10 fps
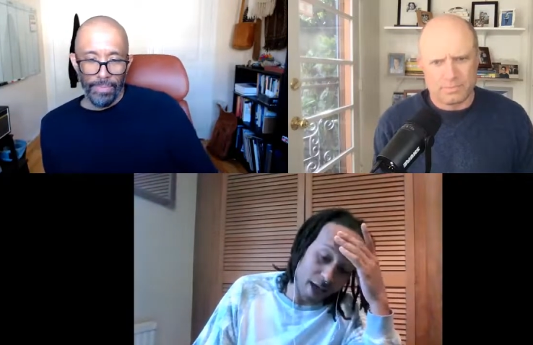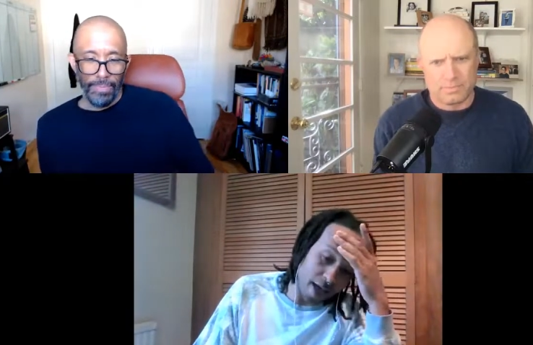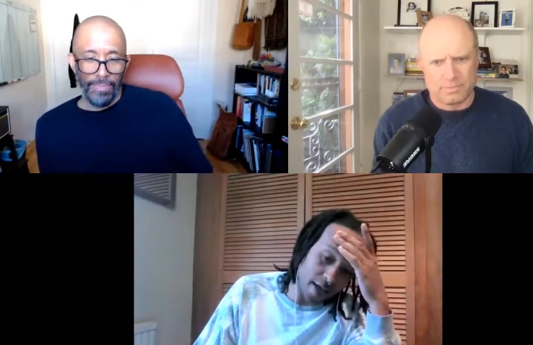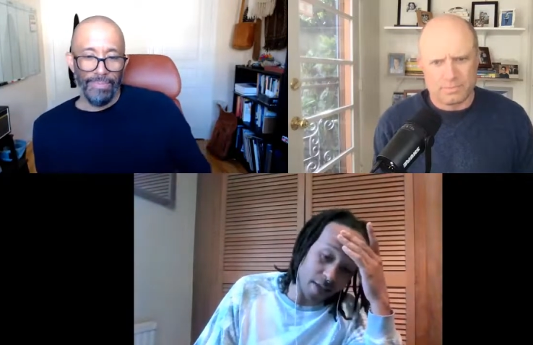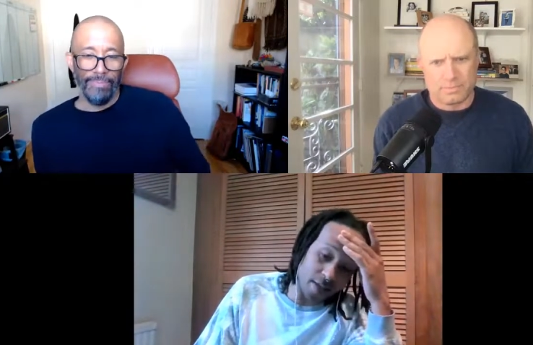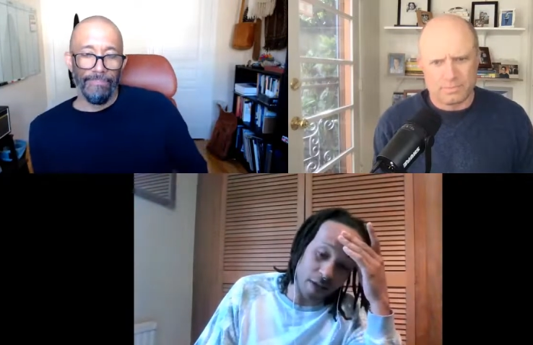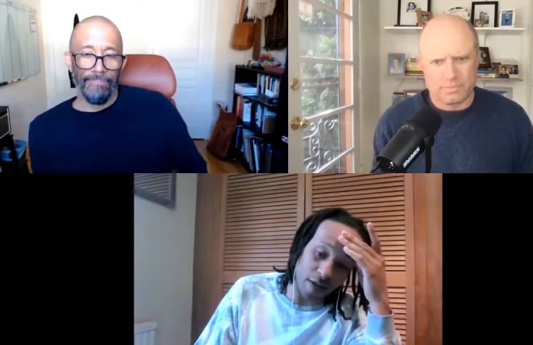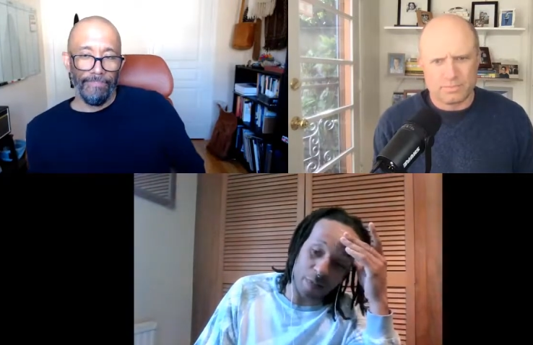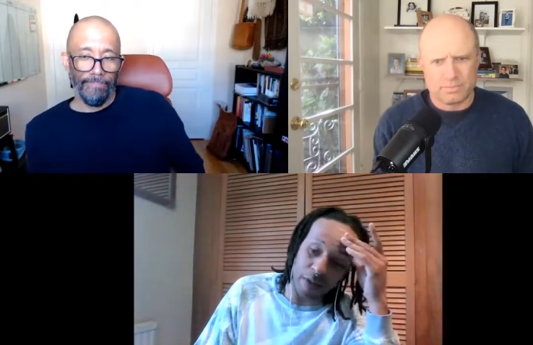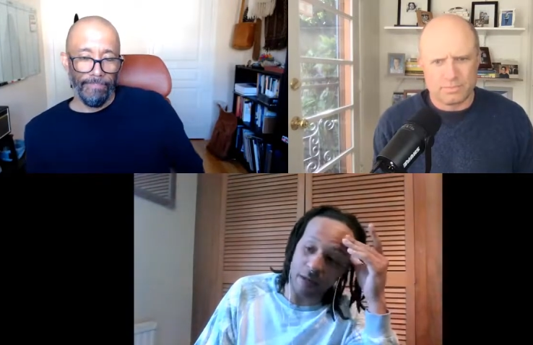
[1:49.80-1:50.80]
Speaker 1: and
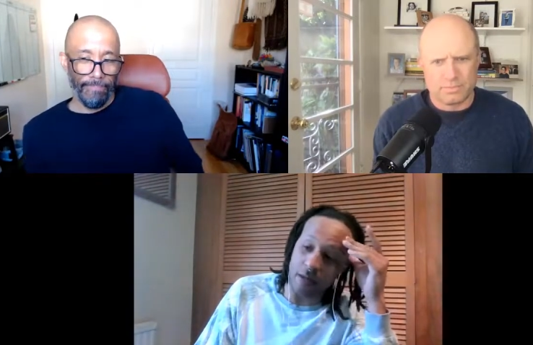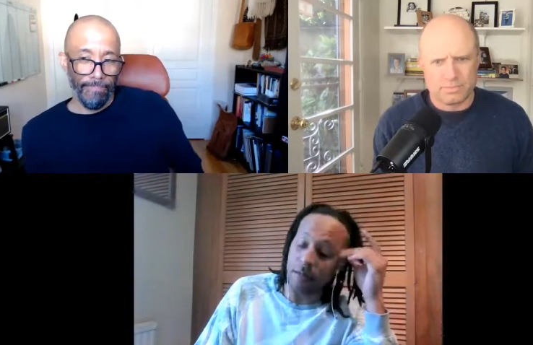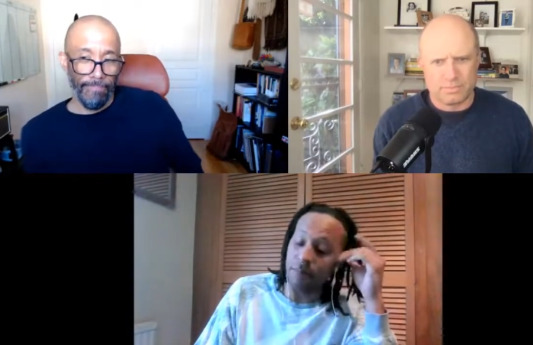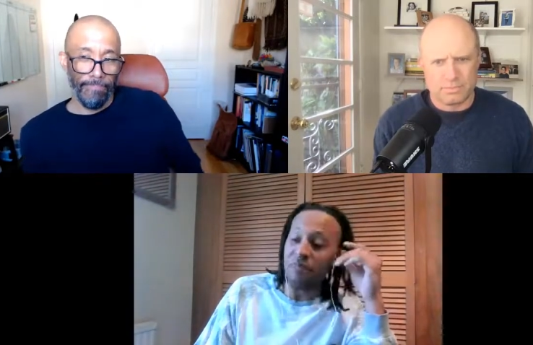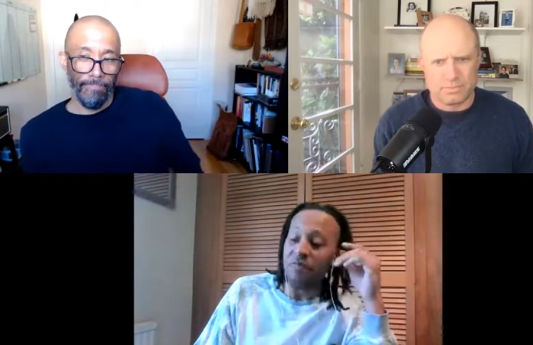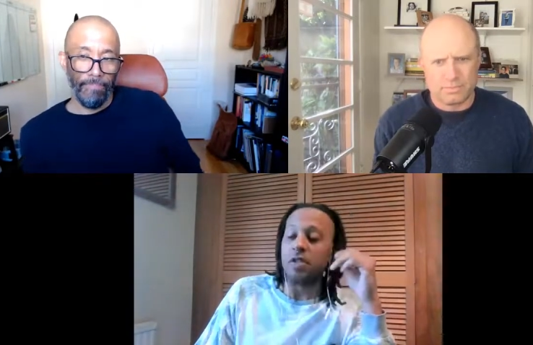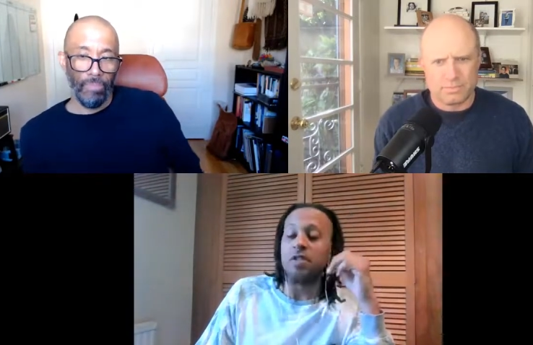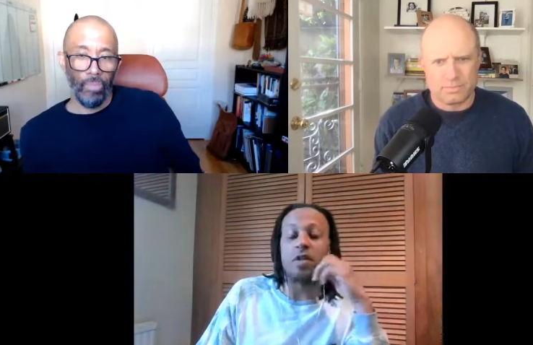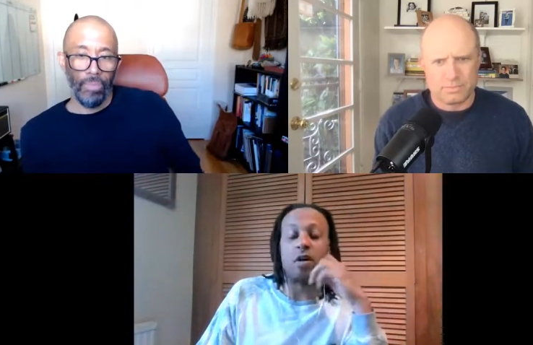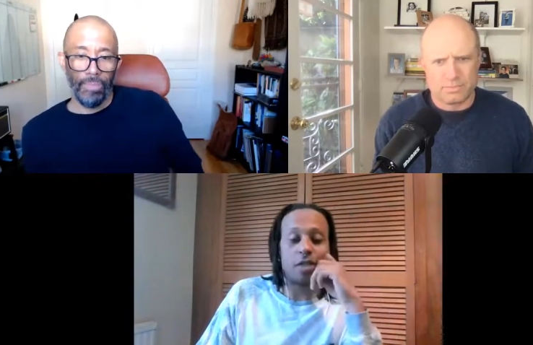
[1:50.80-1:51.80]
I've been
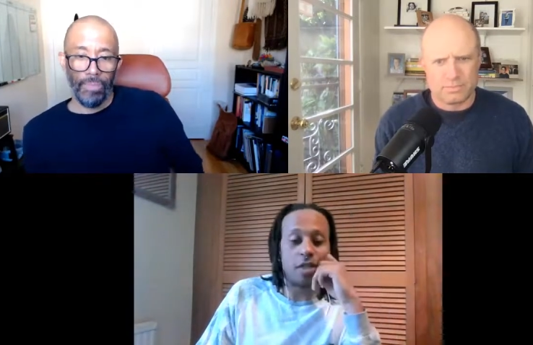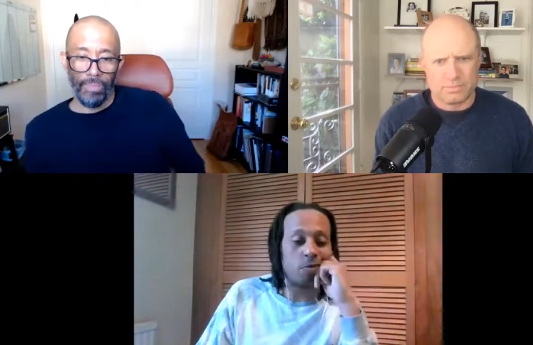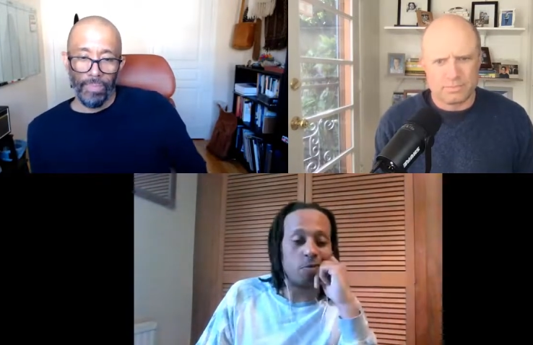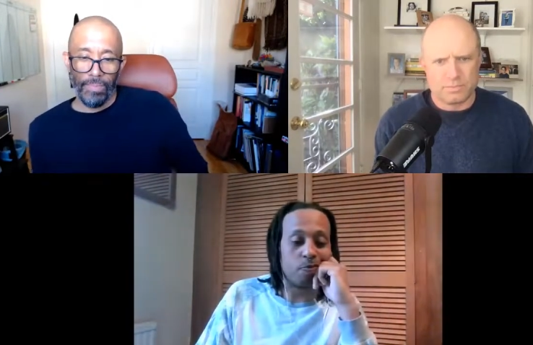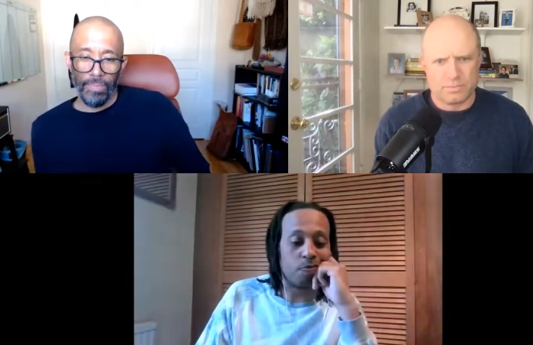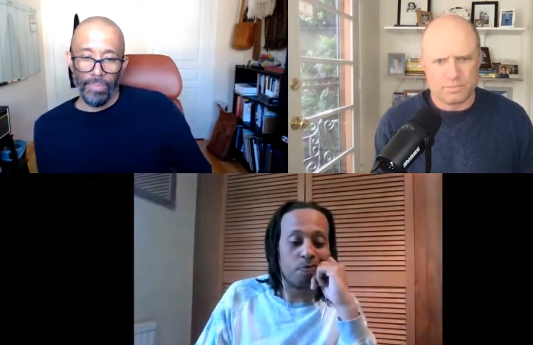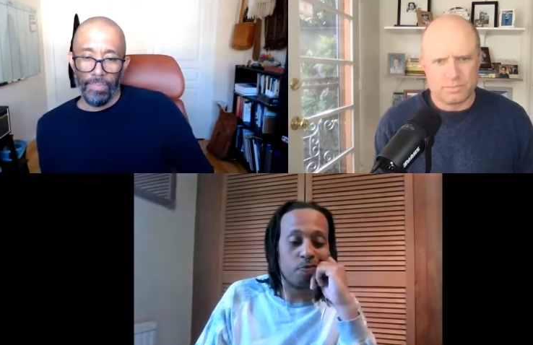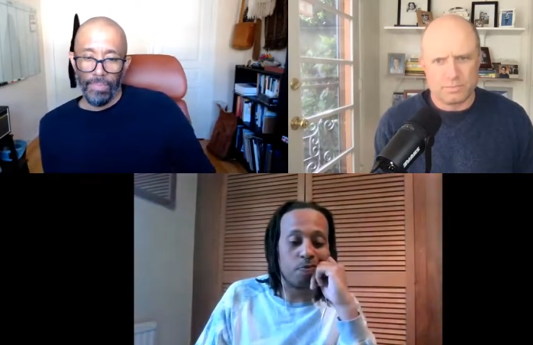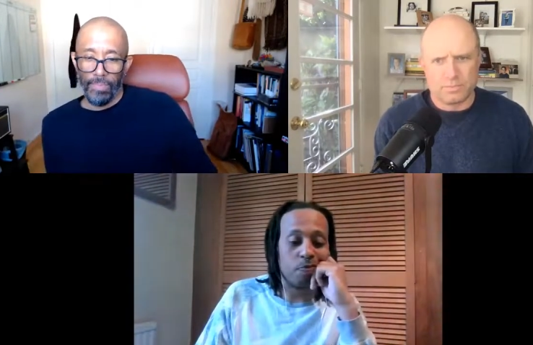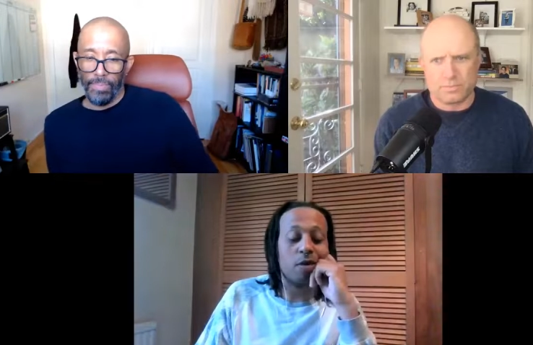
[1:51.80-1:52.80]
consulting
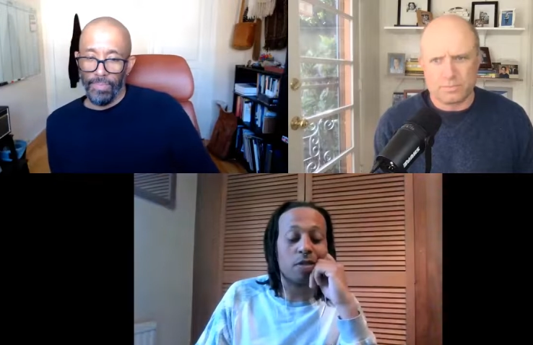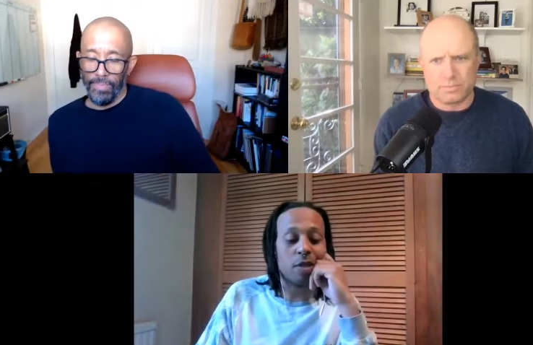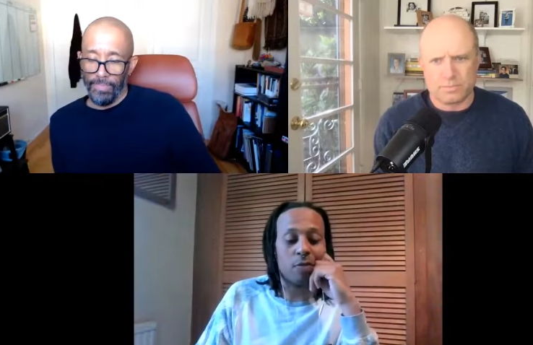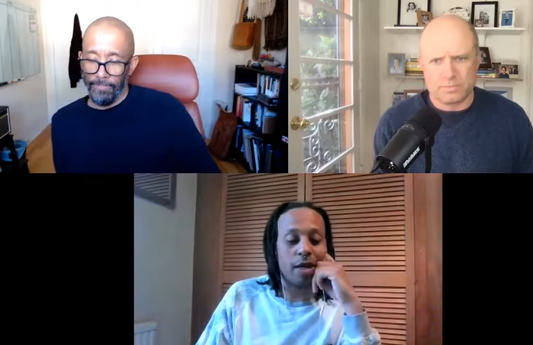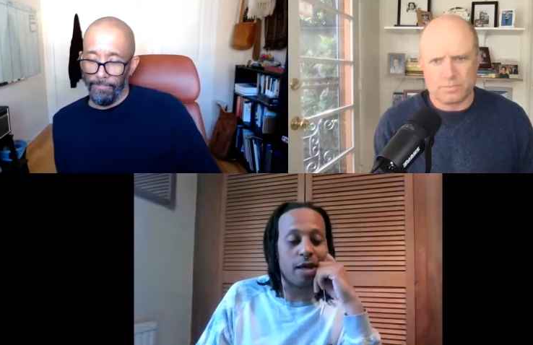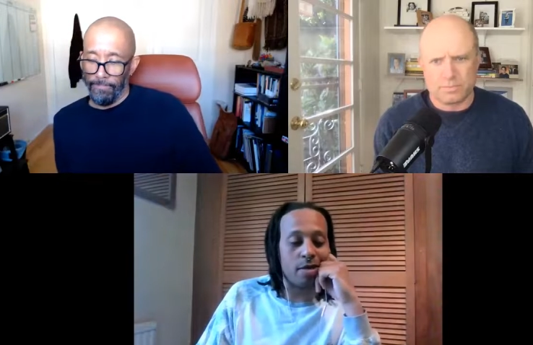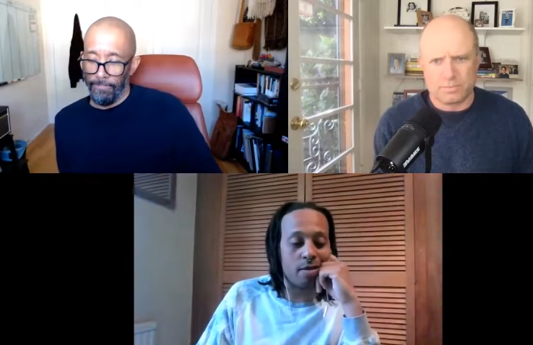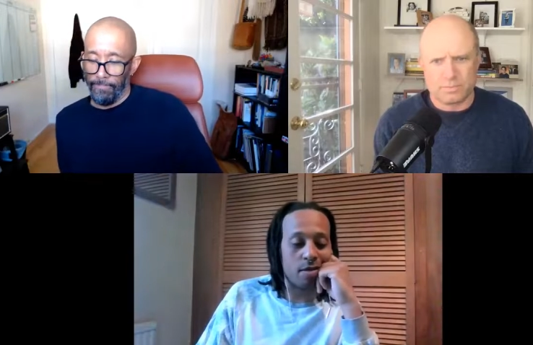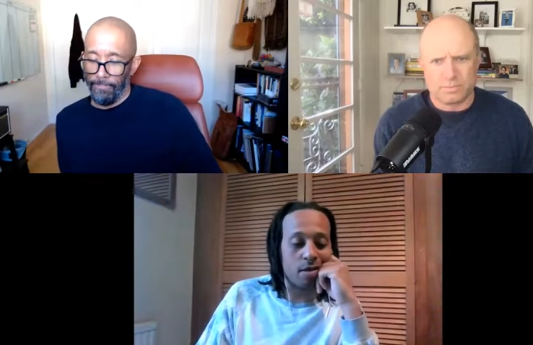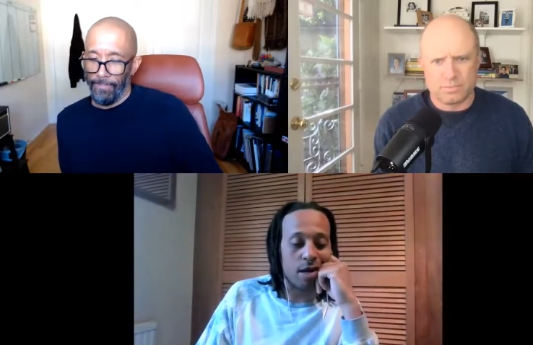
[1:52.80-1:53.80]
mostly
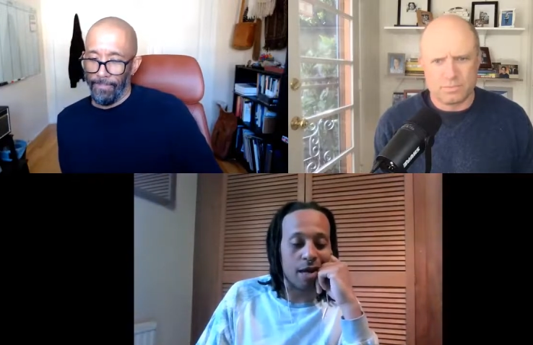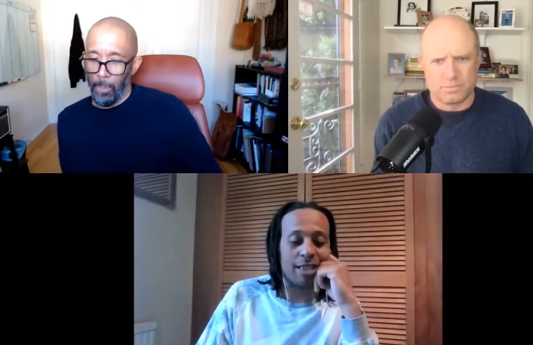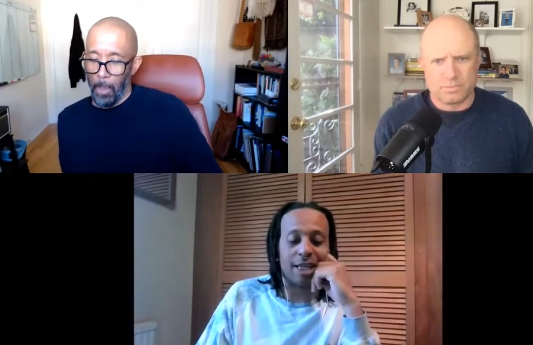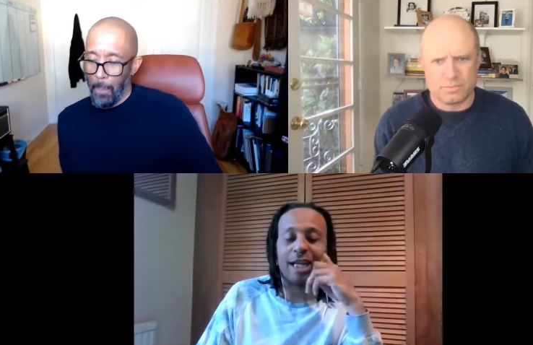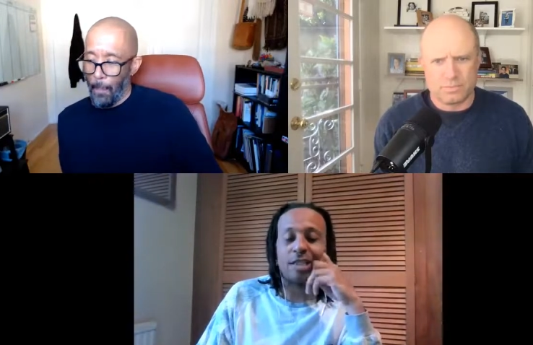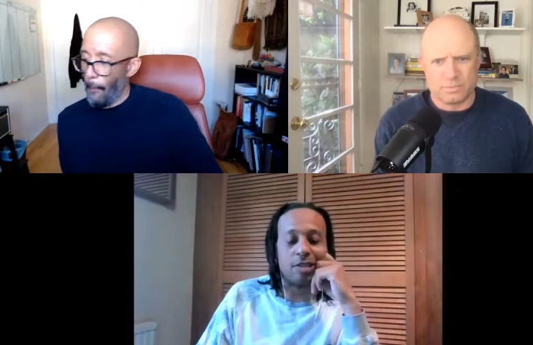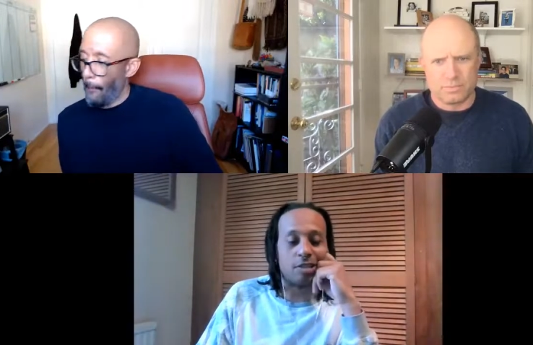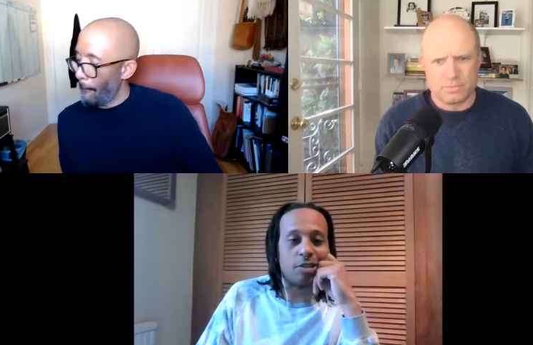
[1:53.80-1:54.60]
with educational